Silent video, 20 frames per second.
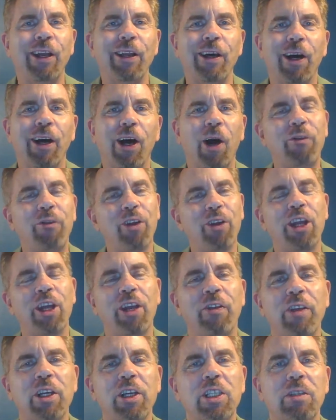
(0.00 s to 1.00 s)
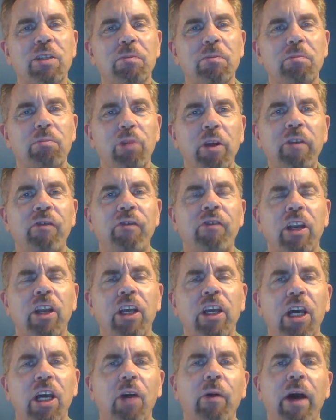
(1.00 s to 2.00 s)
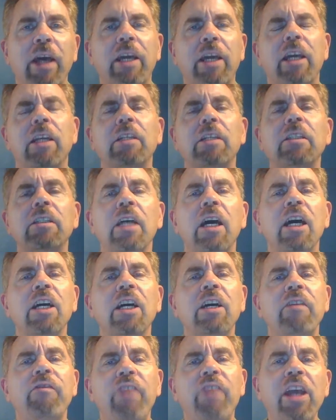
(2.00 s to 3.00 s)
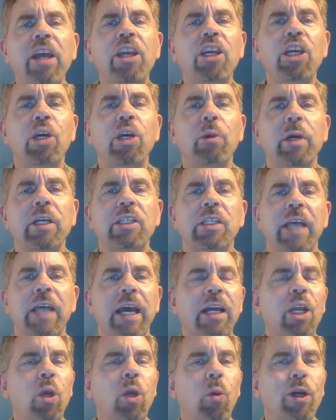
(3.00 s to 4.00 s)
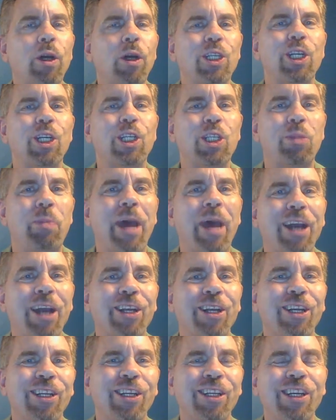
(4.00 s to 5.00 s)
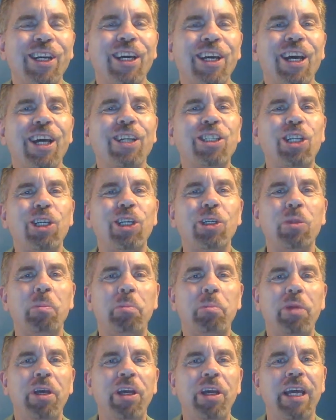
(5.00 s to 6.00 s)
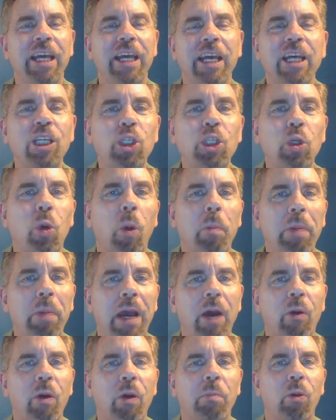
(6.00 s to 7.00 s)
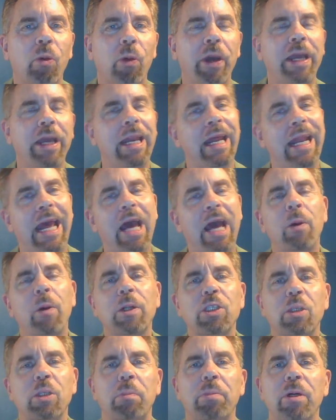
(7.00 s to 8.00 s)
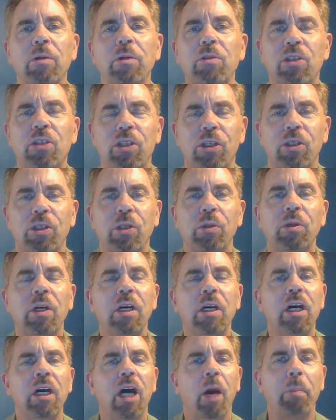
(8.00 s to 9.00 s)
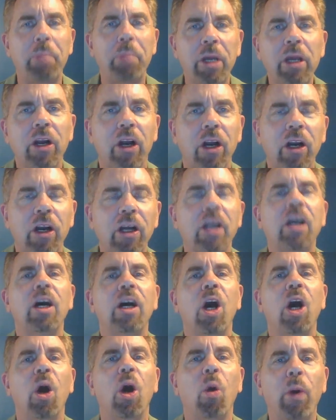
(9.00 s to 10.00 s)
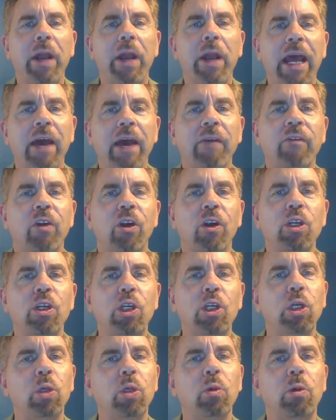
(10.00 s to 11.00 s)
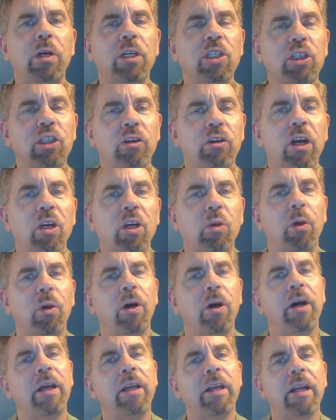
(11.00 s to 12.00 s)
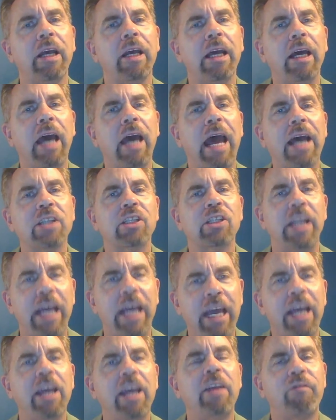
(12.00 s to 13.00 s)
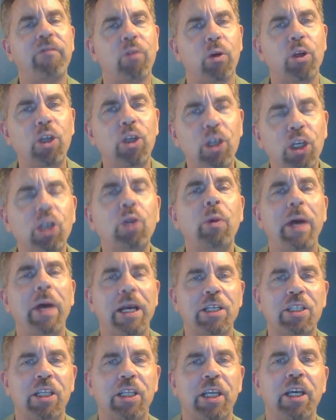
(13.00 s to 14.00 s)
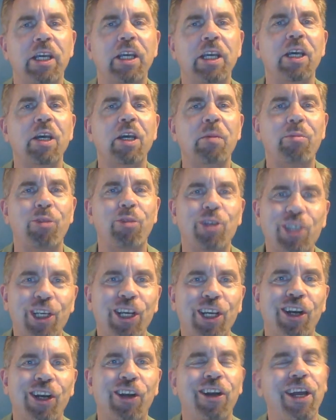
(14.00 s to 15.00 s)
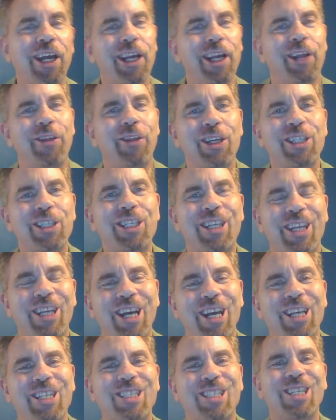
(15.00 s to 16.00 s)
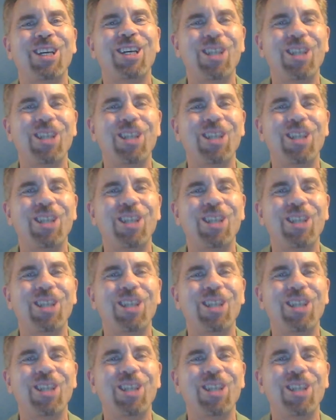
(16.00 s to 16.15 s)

hopefully in this brief video, I can convey to you exactly what's expected to be in your PowerPoint and how it's supposed to appear whenever you construct one as an aid for you as the presenter, and in this case,